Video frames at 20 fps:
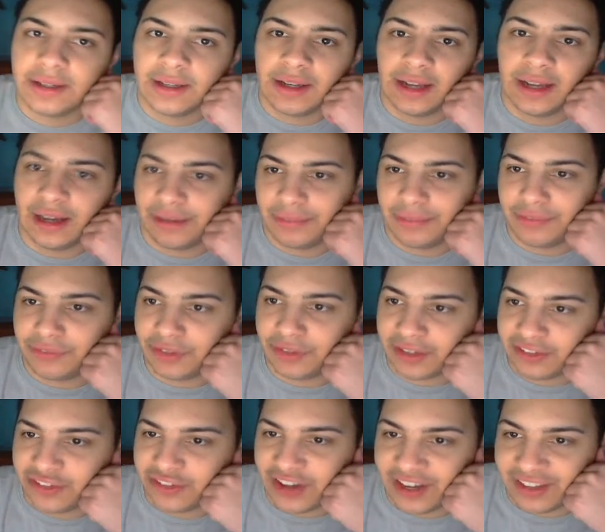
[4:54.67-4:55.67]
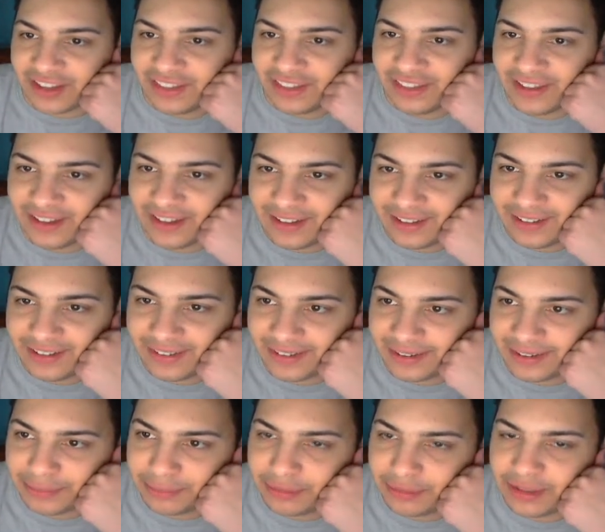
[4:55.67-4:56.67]
If we check
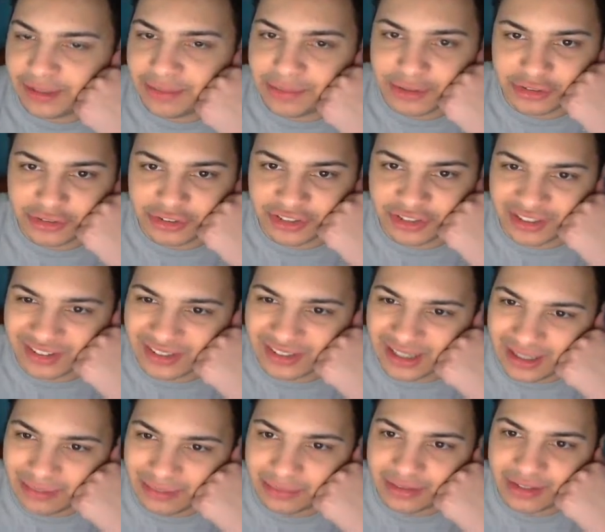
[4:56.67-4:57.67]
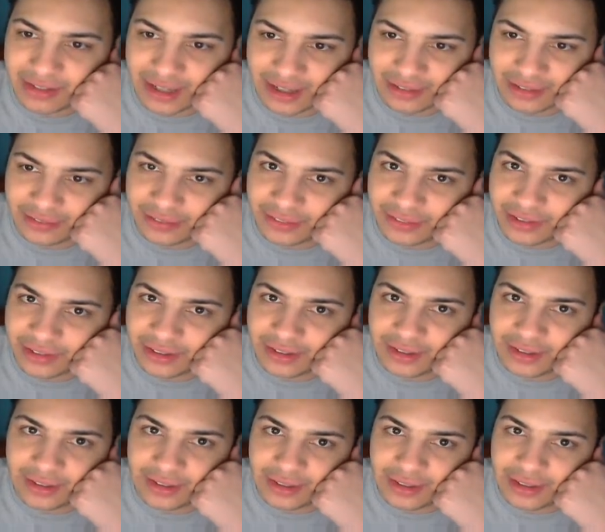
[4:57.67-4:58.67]
this, pretty much the same stuff.
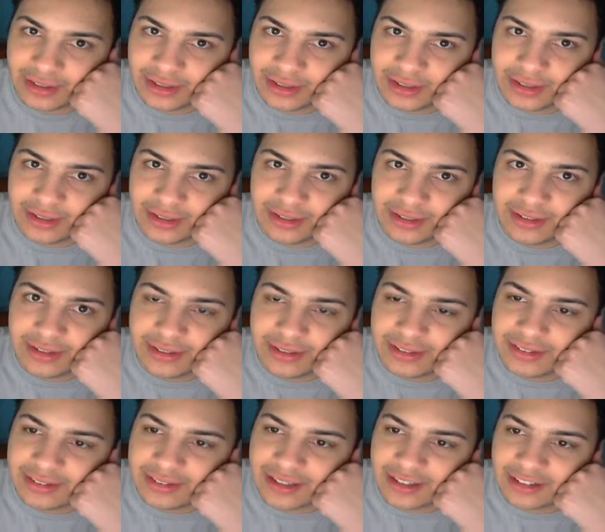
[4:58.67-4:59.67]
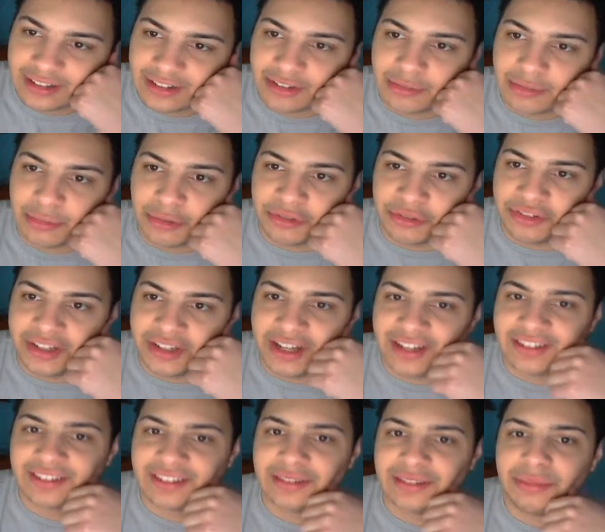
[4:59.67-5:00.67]
This is saying a little more
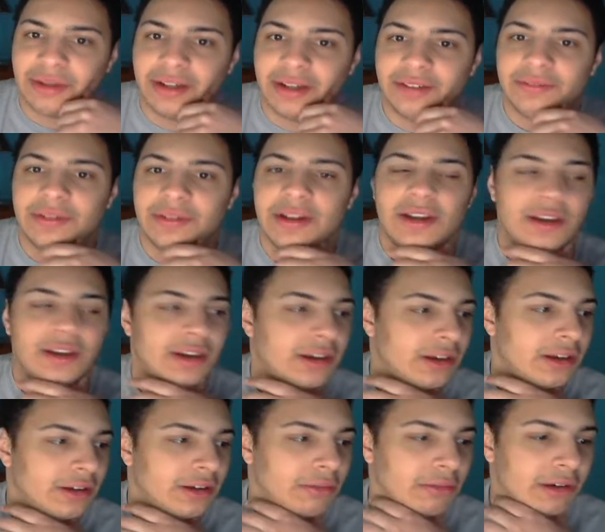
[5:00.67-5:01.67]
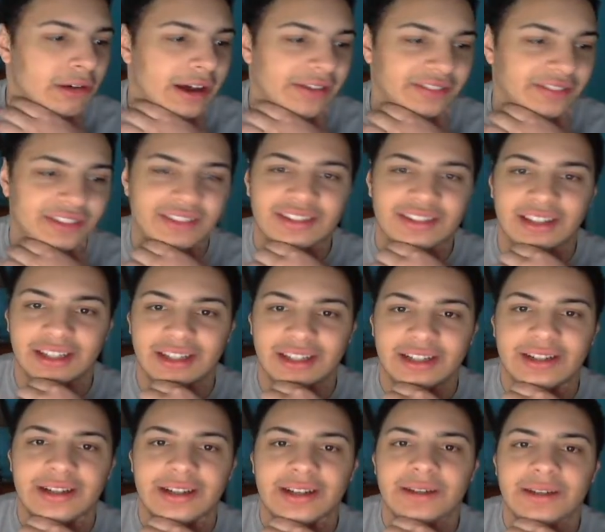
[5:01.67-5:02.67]
deaths, but we'll have to see.
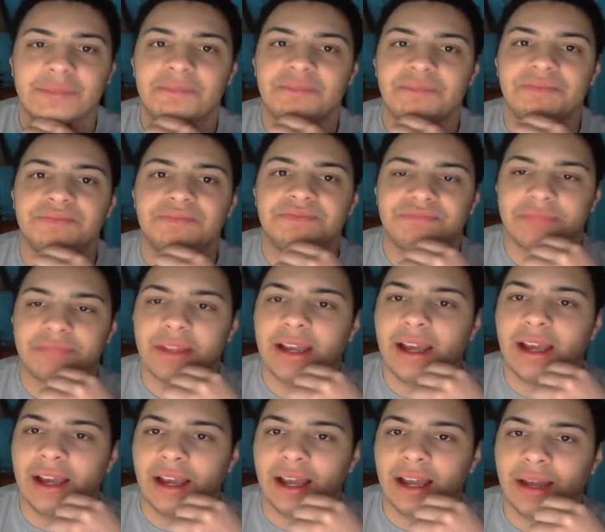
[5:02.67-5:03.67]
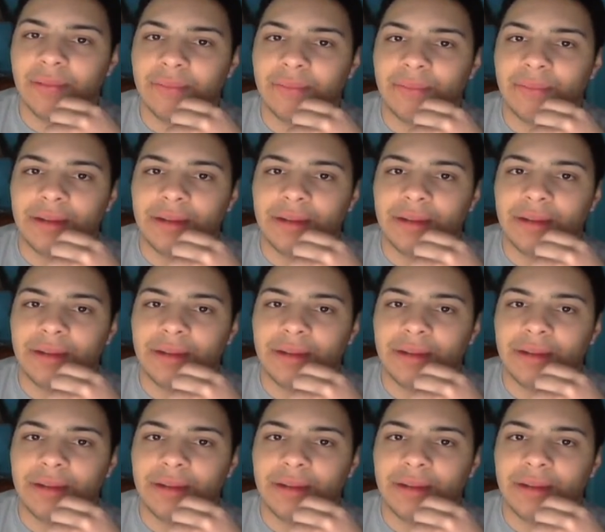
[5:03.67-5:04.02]
But